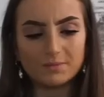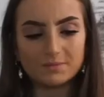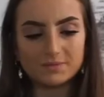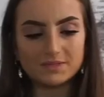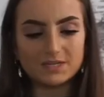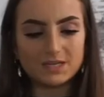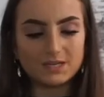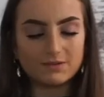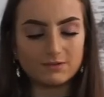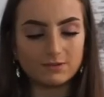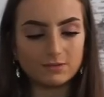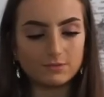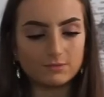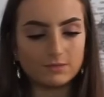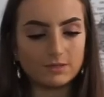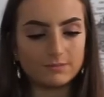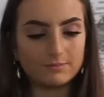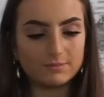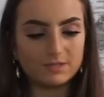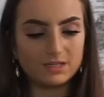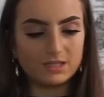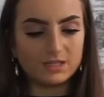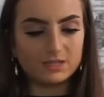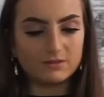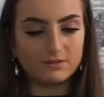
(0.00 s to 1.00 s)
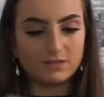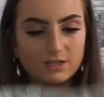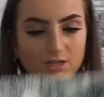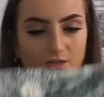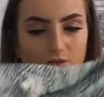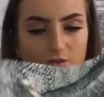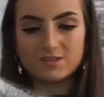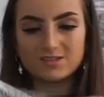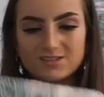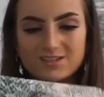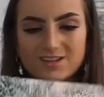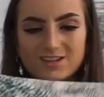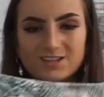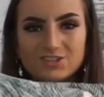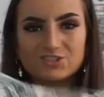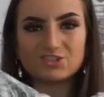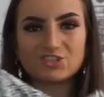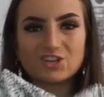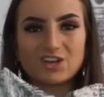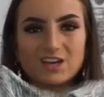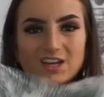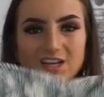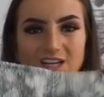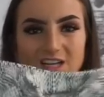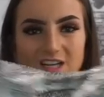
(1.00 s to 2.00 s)
material. It's kind of
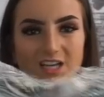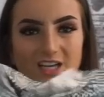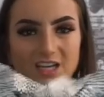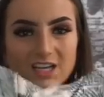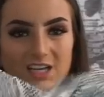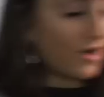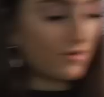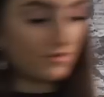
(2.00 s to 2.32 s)
shiny.